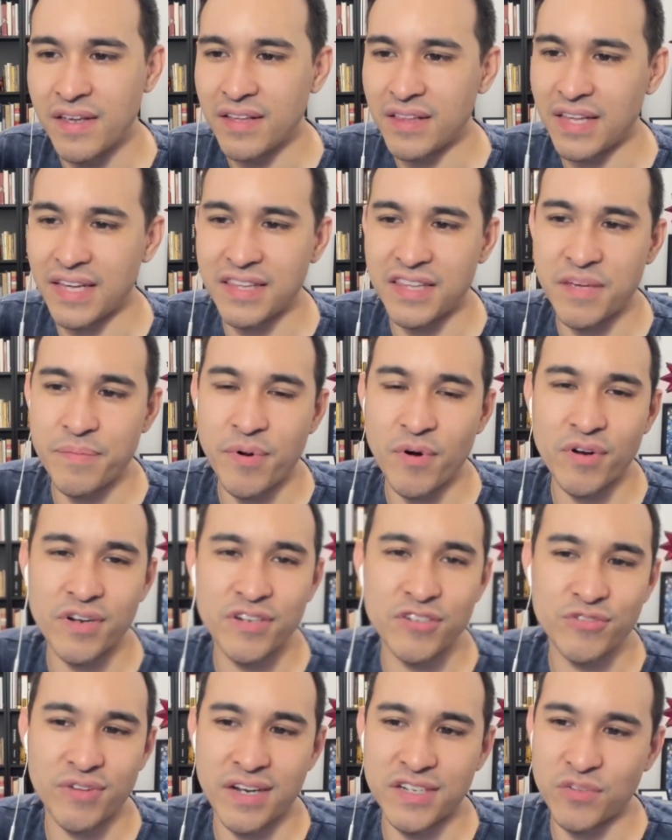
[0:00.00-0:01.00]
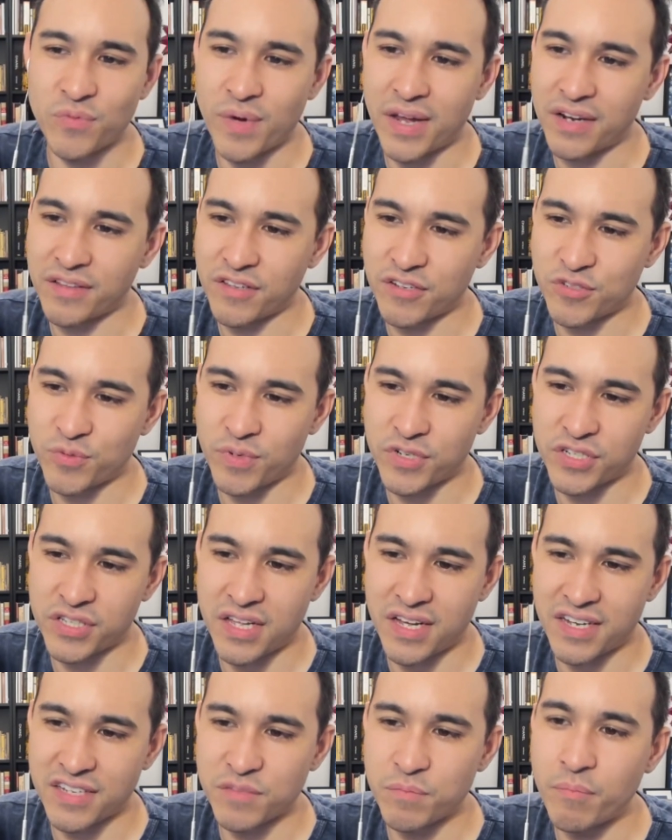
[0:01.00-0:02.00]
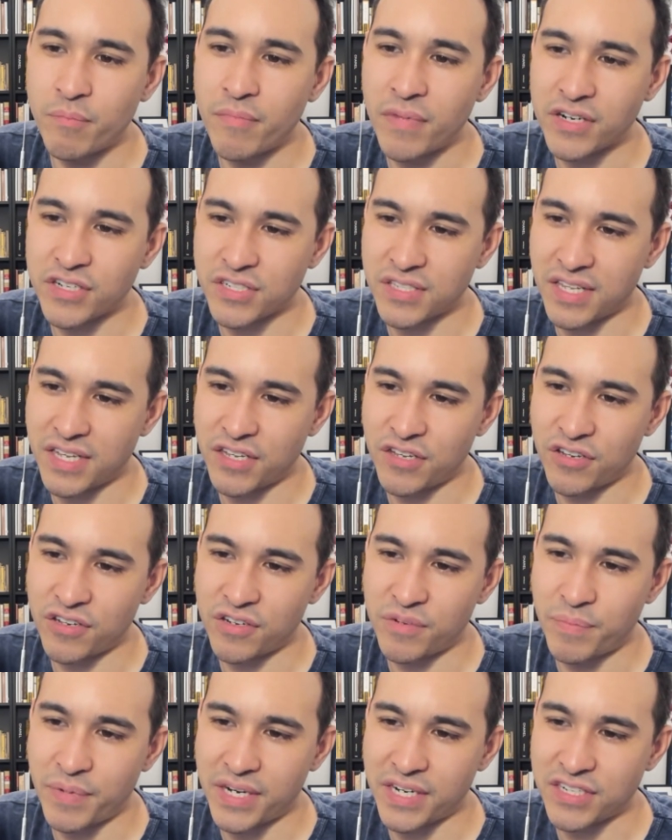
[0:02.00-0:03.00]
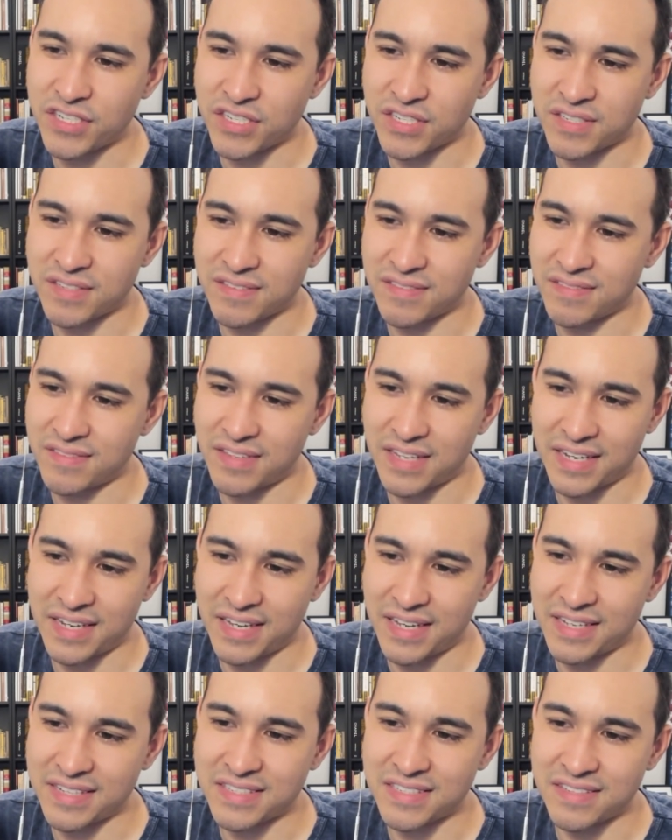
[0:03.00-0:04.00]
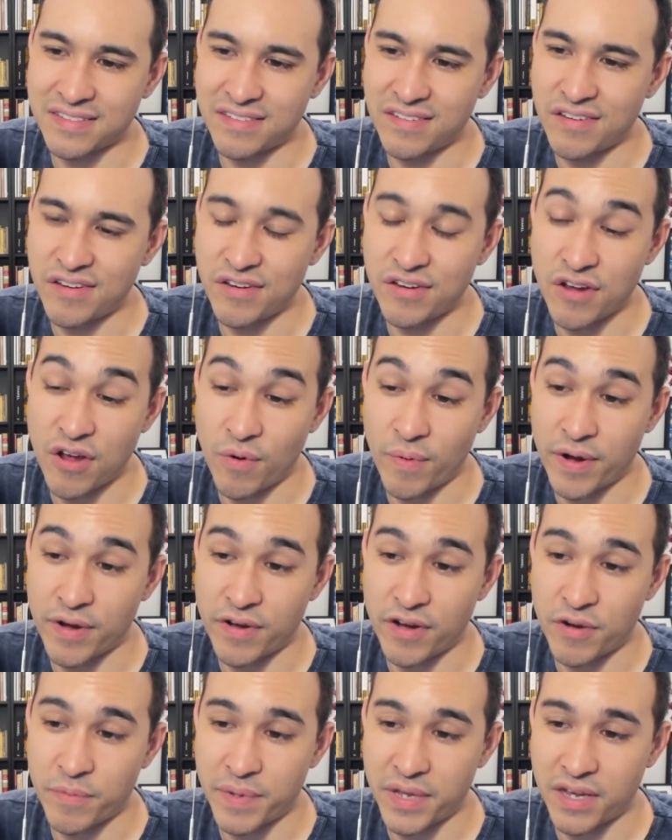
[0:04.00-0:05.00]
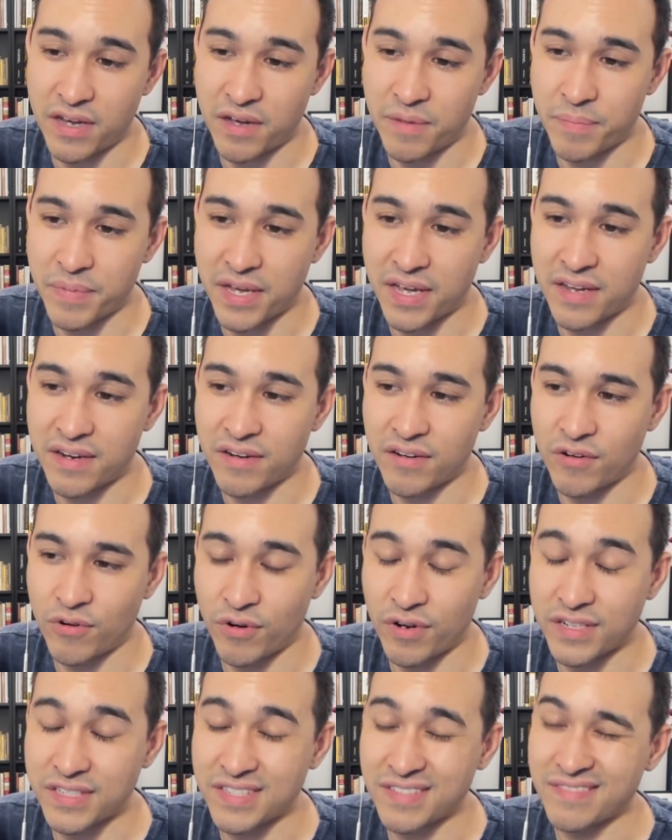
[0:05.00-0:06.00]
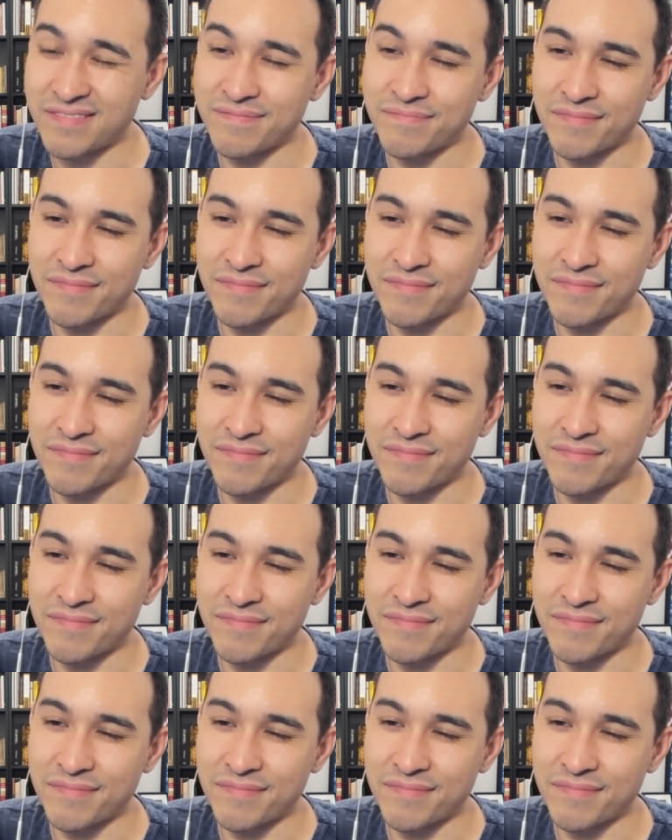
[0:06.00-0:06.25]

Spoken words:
Like, the opponent tried to wait out their switch clock as much as they could, but it's just, like, it's nowhere near being up yet. Or it's